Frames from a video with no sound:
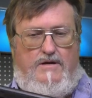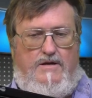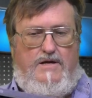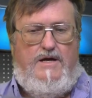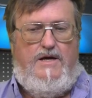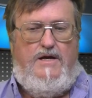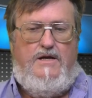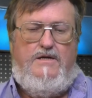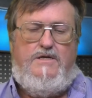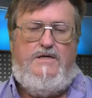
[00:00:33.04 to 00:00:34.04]

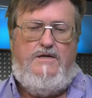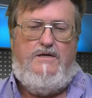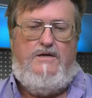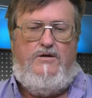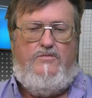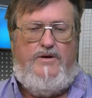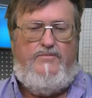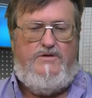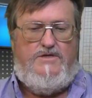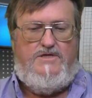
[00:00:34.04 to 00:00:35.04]
and you'll be
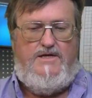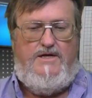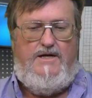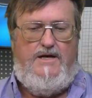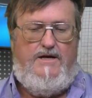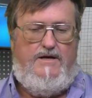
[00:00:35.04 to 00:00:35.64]
able to see